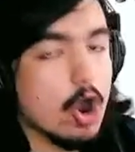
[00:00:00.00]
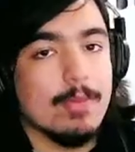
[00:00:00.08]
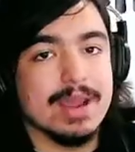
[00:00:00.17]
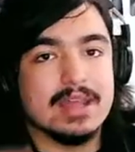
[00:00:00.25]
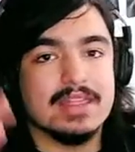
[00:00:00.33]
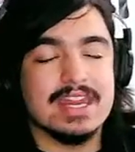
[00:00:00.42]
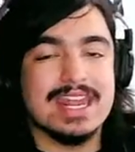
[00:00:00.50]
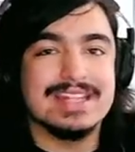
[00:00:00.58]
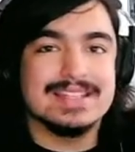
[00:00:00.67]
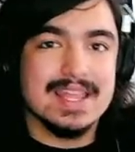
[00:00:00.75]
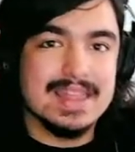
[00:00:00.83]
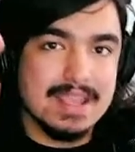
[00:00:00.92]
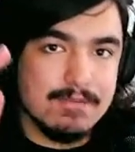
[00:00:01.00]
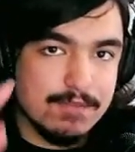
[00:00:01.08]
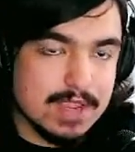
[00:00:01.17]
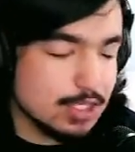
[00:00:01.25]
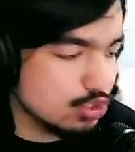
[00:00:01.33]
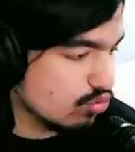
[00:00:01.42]
Omega then hits the
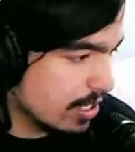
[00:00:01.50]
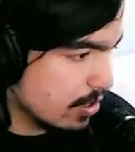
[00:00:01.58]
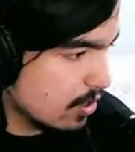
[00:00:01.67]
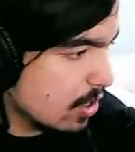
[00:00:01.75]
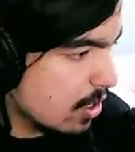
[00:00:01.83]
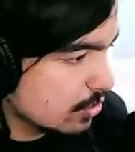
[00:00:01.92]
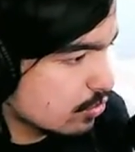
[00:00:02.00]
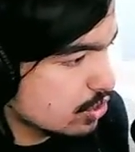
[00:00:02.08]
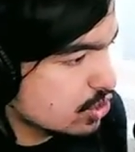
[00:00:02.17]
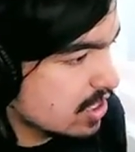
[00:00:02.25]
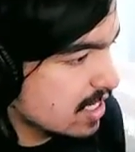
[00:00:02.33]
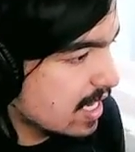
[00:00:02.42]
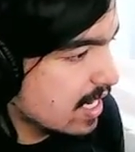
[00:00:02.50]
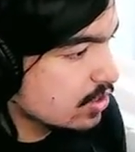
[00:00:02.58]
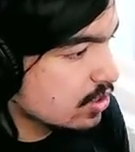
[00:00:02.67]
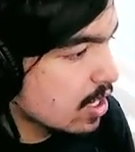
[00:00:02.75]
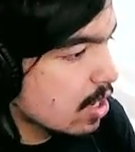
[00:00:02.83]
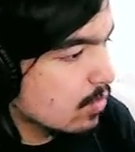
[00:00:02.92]
V-trigger on Christian Cage.